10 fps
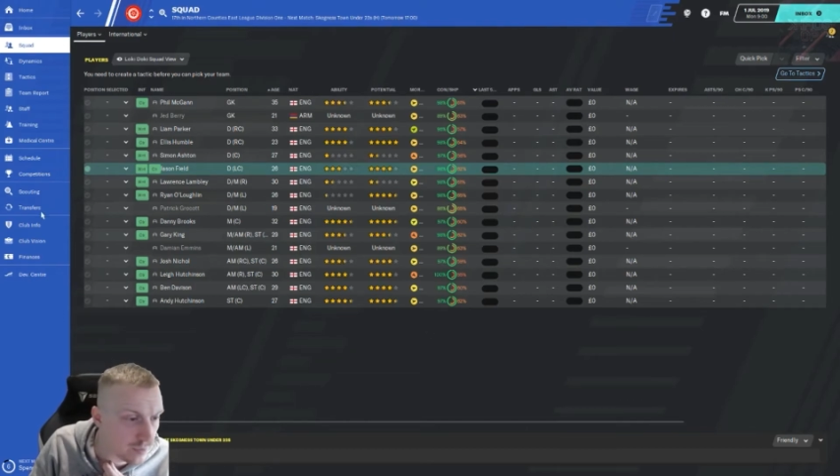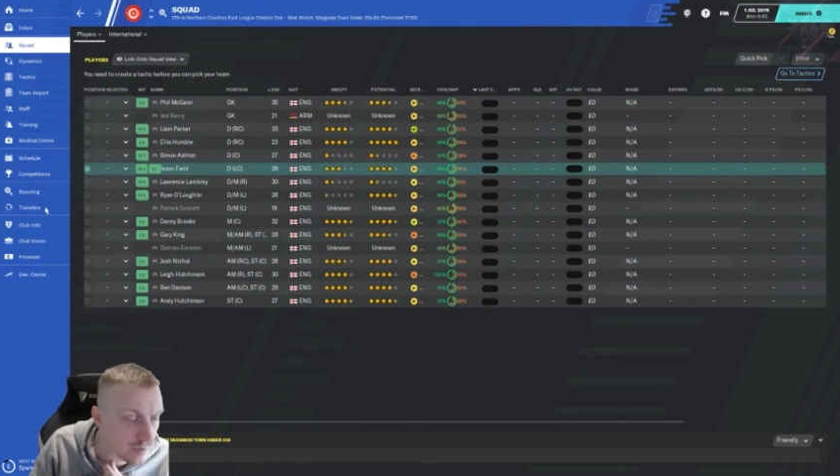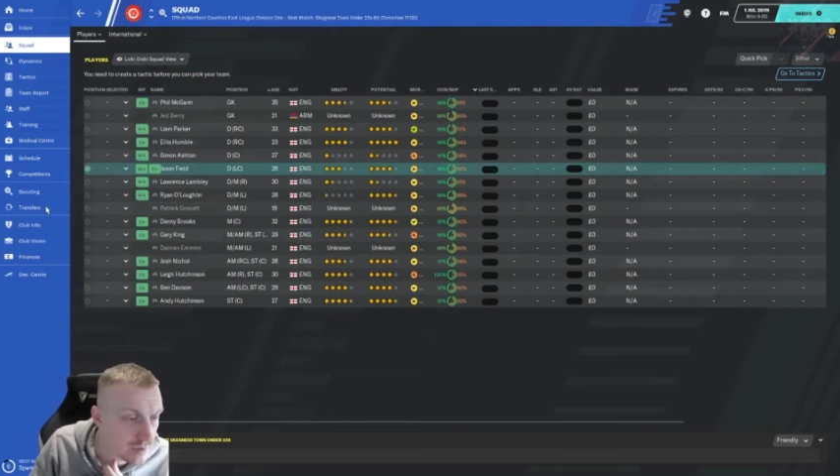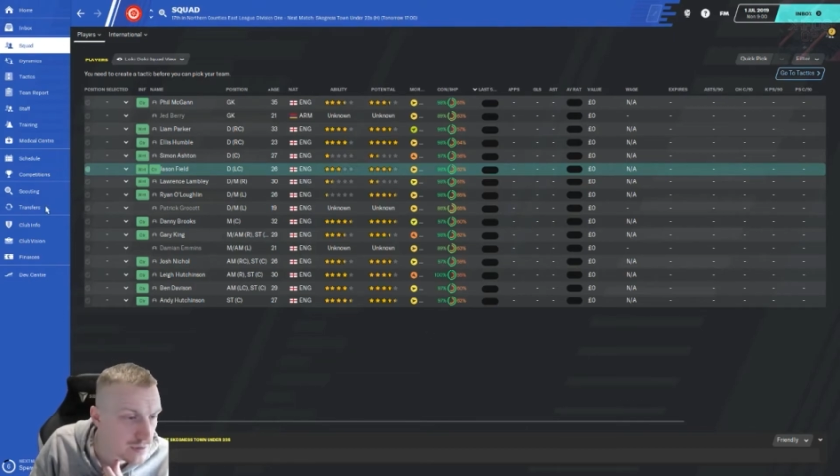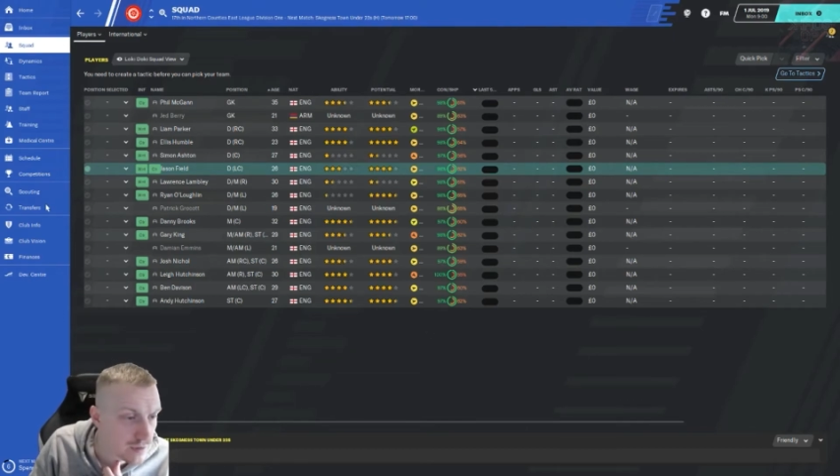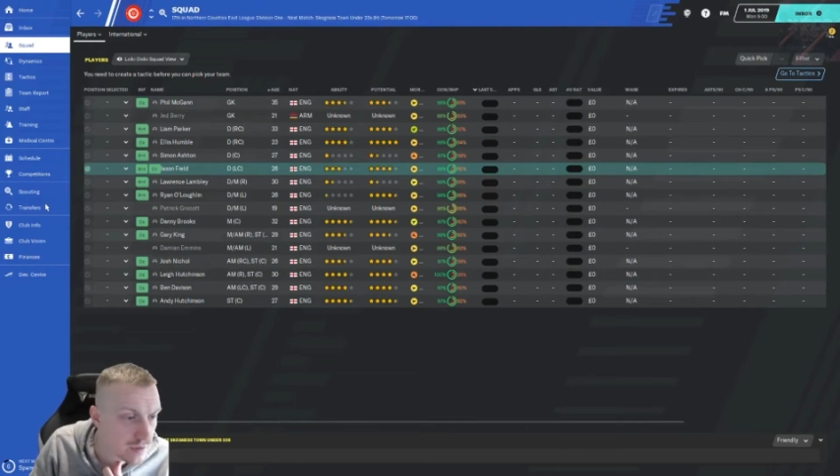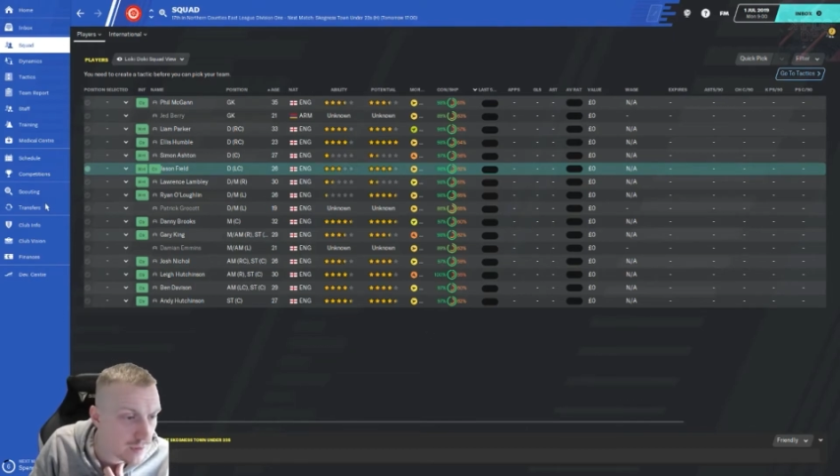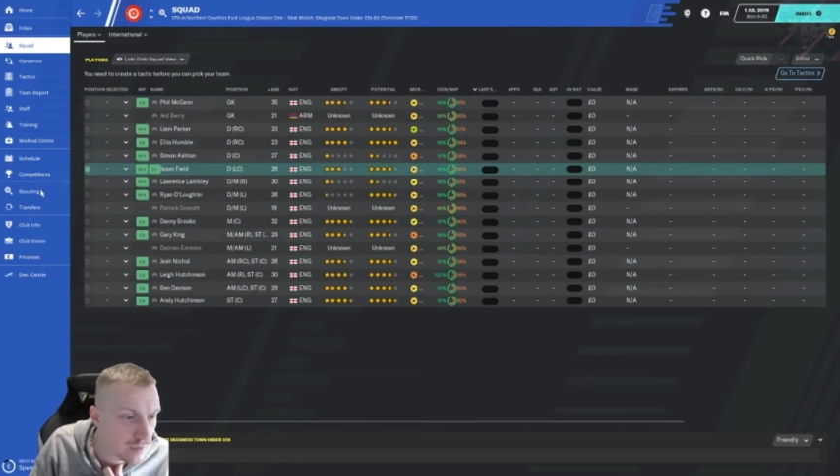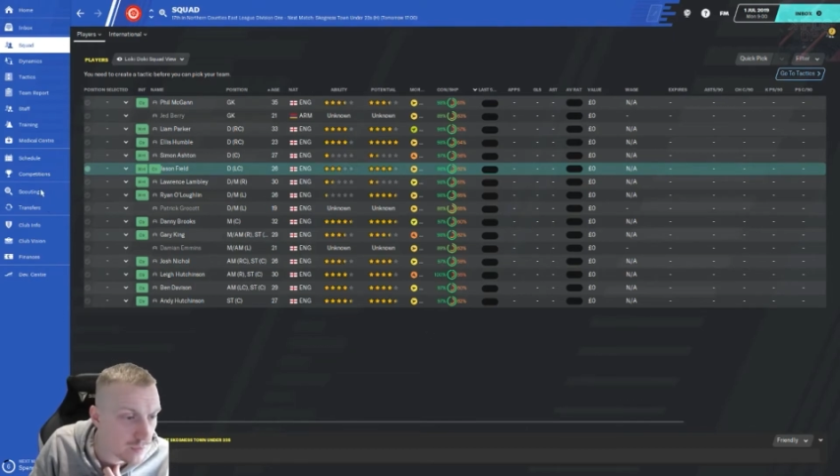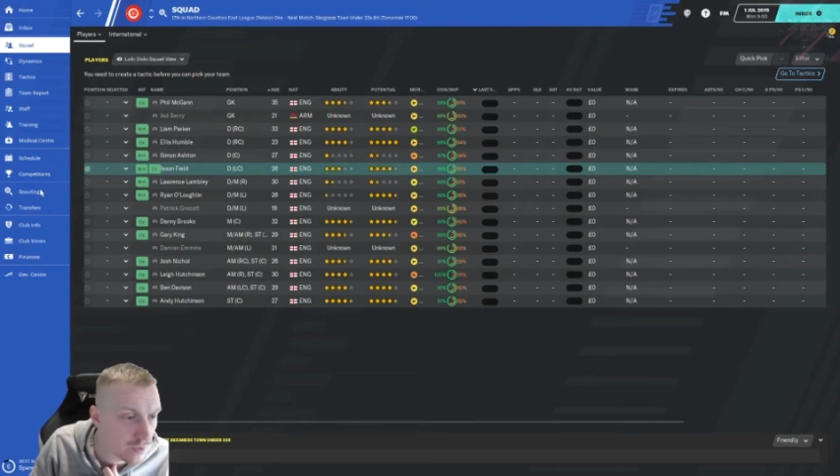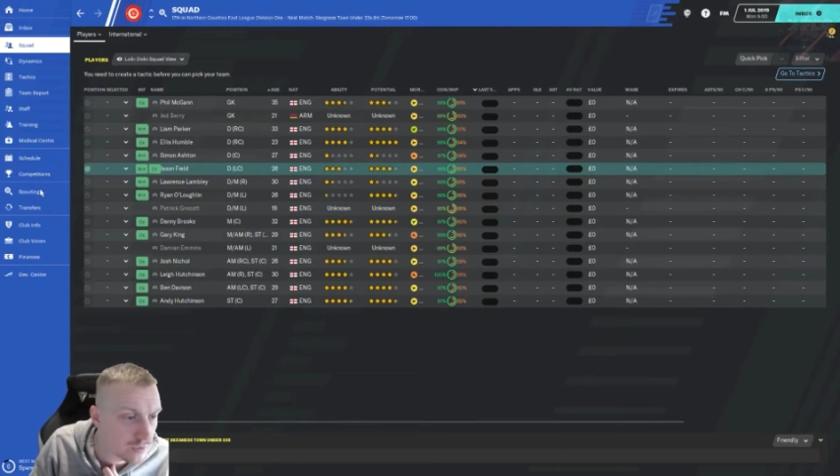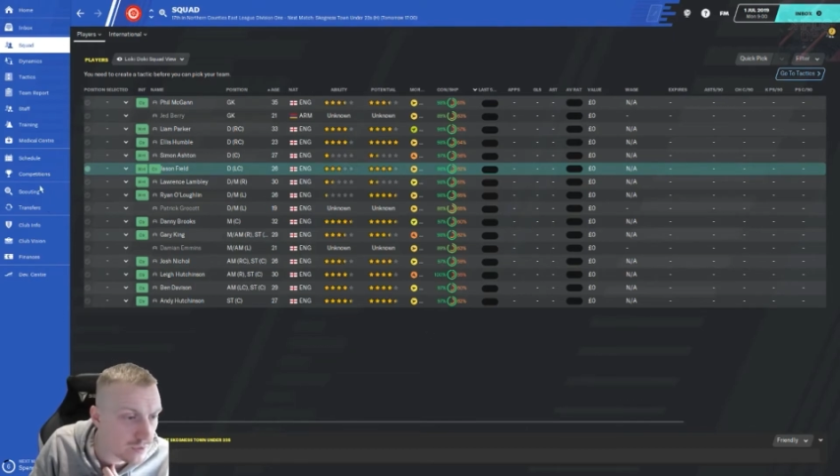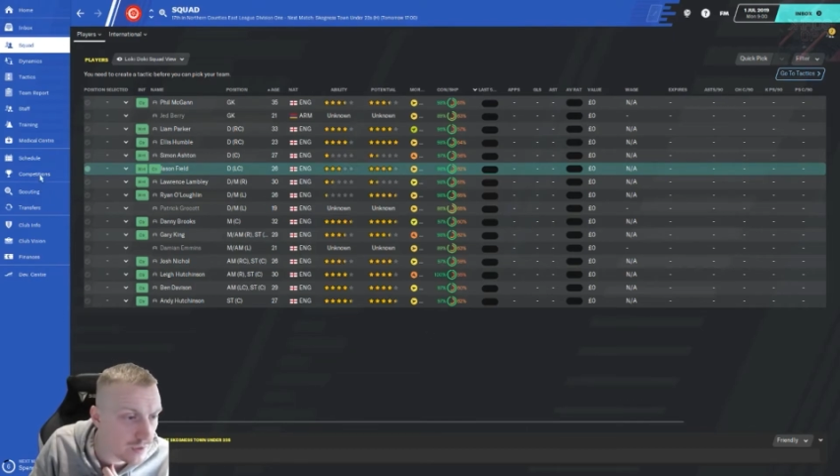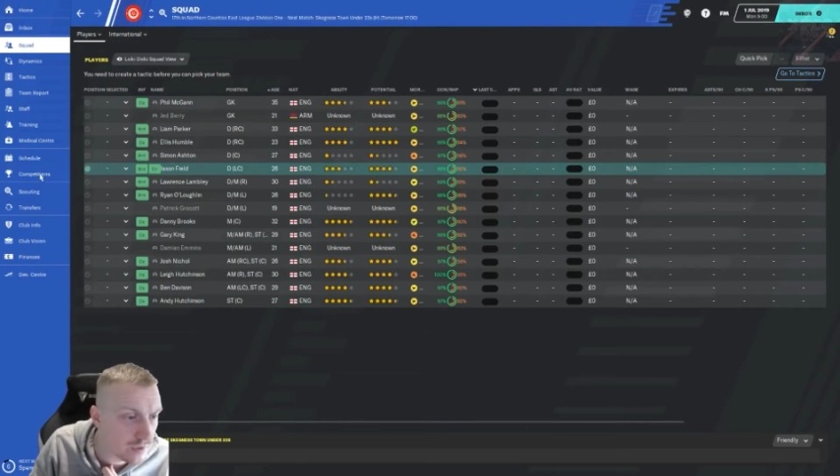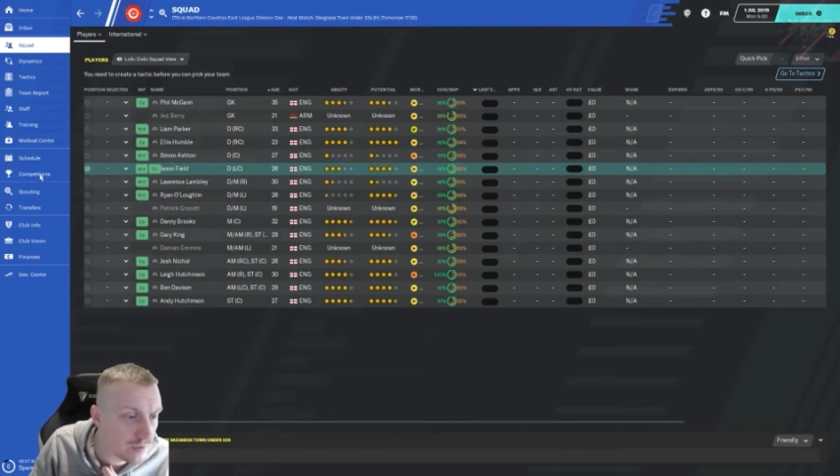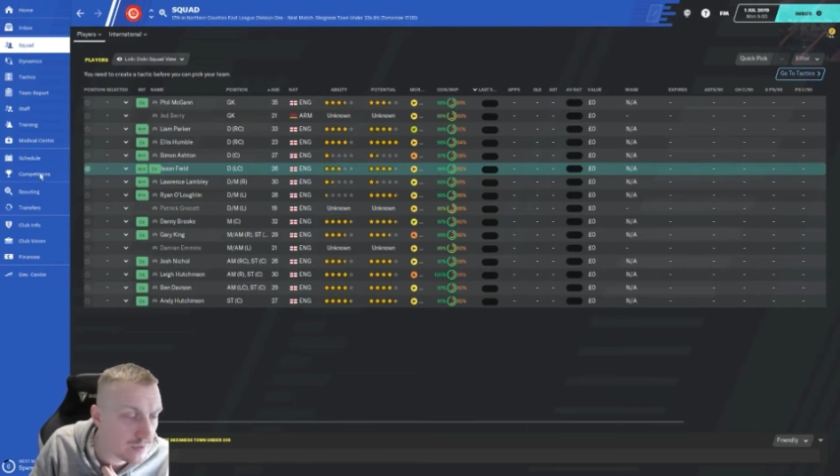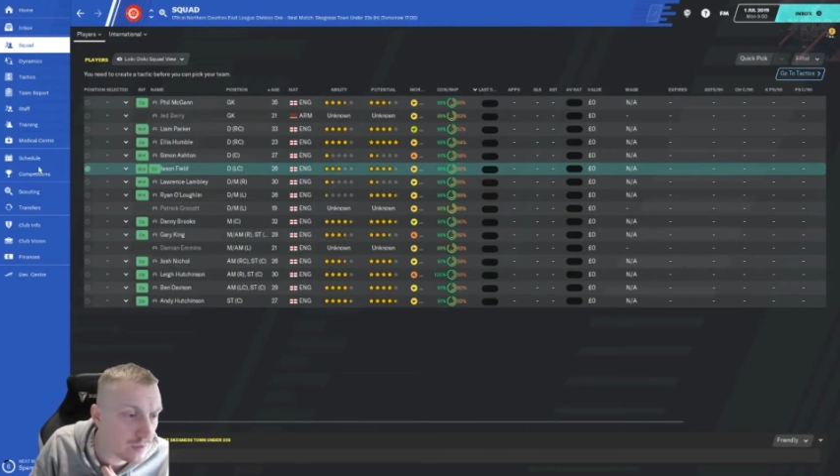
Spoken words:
It's how I want it.